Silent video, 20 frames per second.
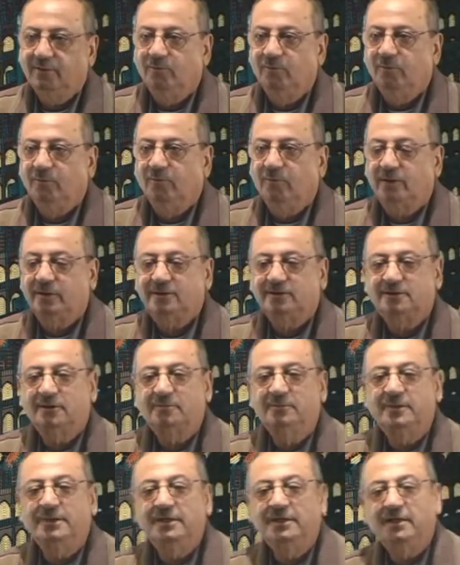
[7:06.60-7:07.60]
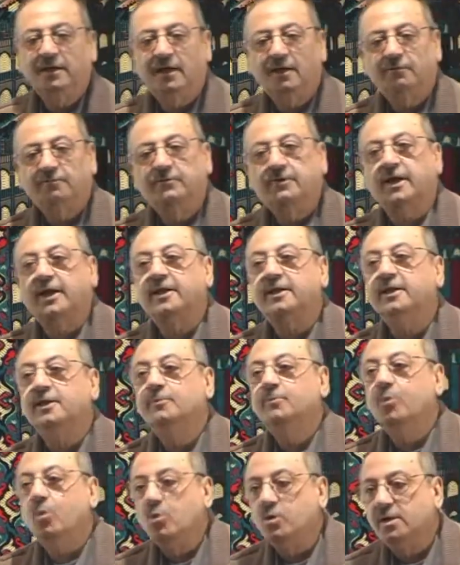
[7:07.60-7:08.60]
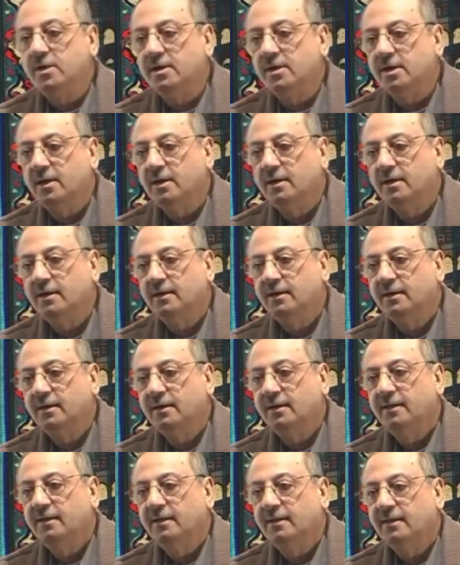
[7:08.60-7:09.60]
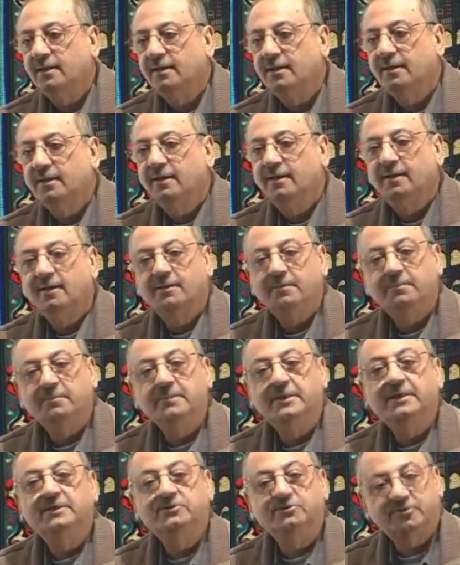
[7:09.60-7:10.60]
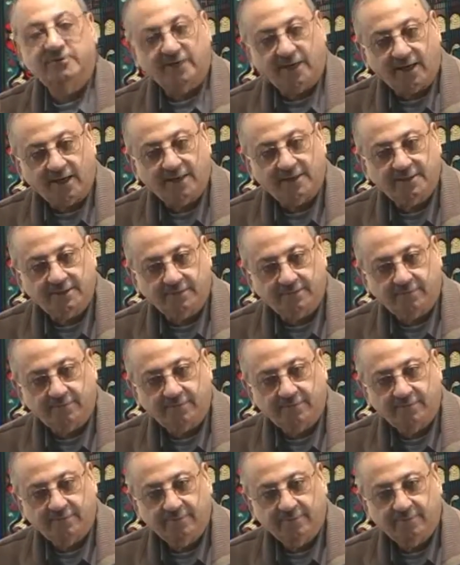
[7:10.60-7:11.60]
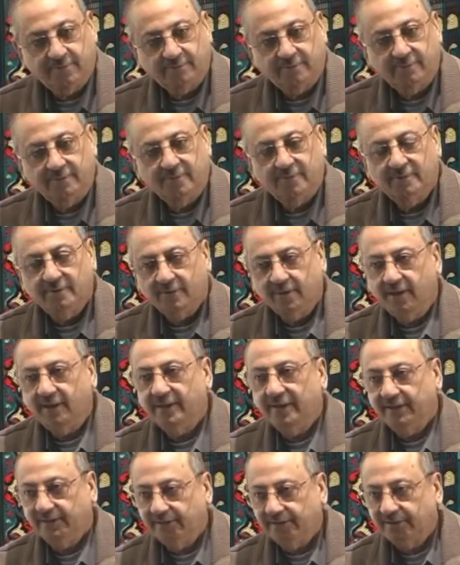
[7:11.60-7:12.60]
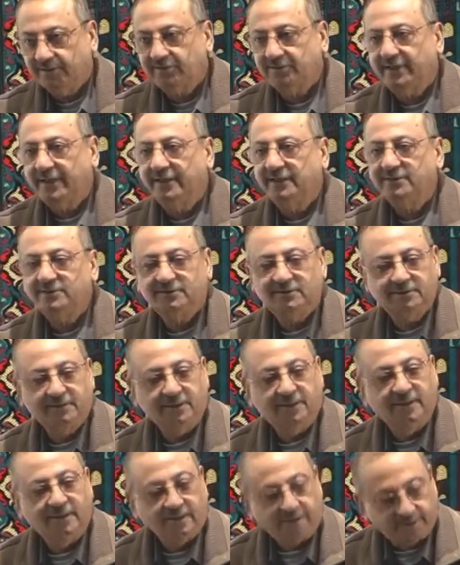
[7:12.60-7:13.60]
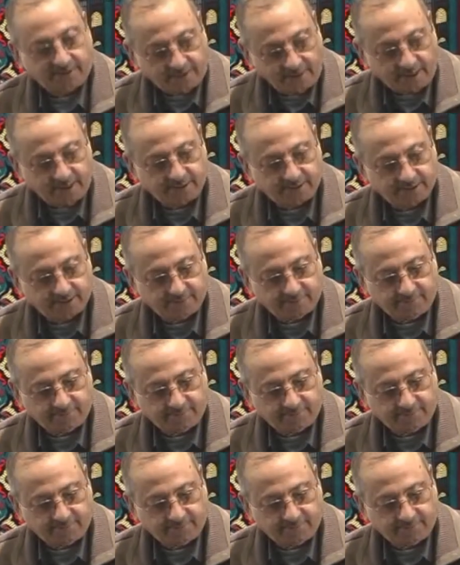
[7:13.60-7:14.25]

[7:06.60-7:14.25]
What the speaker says: What is the meaning of qaribun? Means relative. In this case, relative.